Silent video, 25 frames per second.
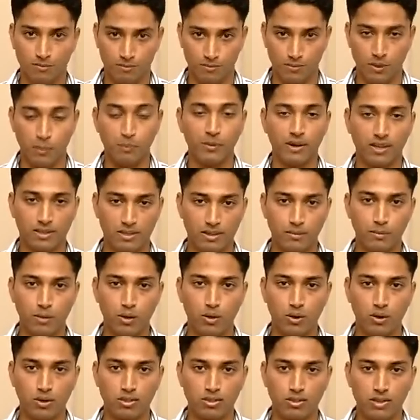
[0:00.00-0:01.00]
preparation,
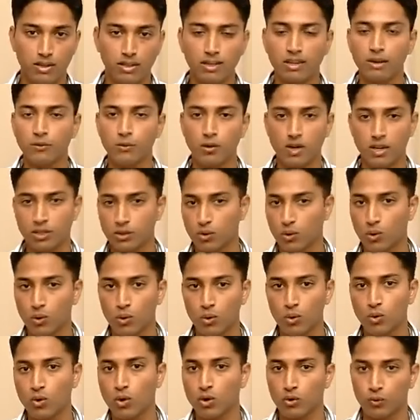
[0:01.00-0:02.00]
because interview I
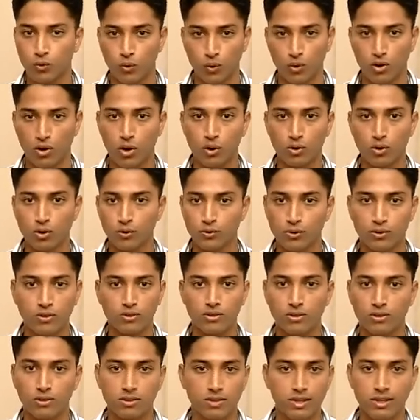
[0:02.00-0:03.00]
scored 204 out of
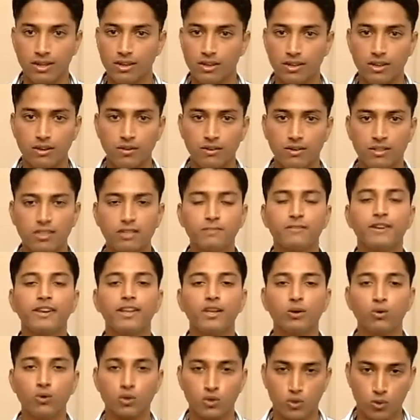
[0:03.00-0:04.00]
300. It's a
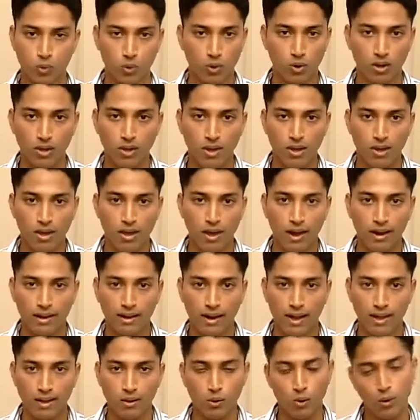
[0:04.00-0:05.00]
very good score,
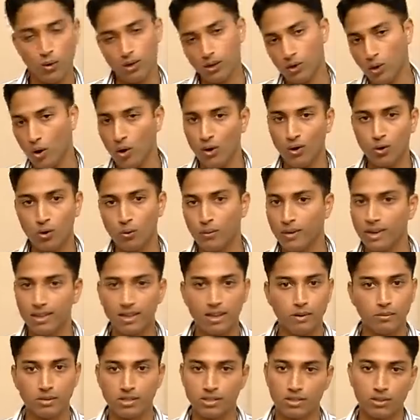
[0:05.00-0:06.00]
and I owe it all to Money in
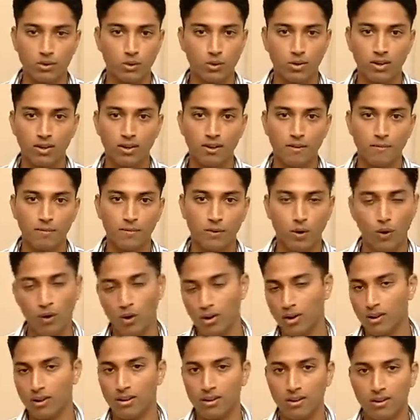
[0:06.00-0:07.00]
the Name Institute.
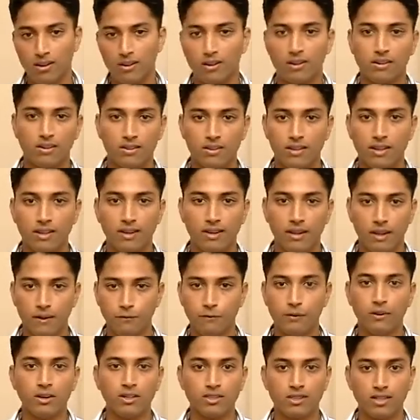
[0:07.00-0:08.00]
All their
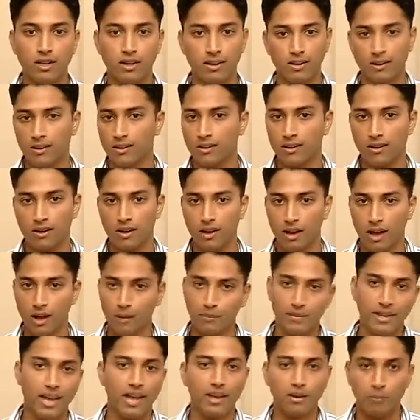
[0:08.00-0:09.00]
efforts are
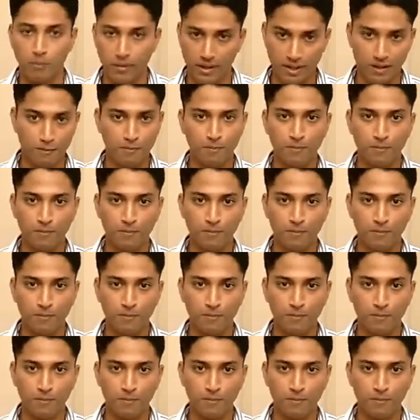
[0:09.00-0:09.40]
behind me.